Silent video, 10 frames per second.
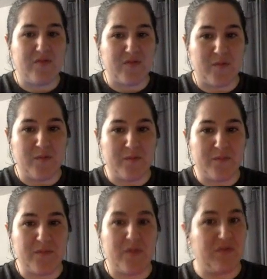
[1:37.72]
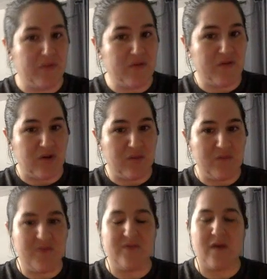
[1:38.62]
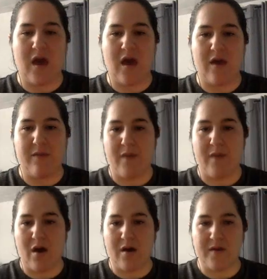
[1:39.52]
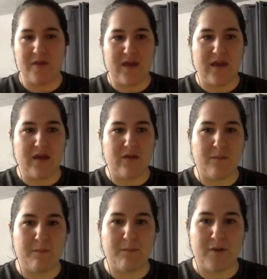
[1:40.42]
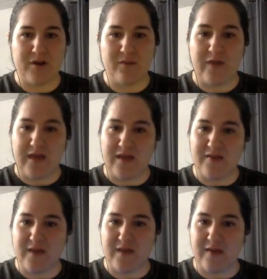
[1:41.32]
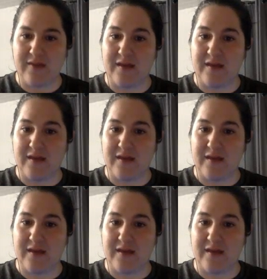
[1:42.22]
So, those are the terms. On the bottom right hand side,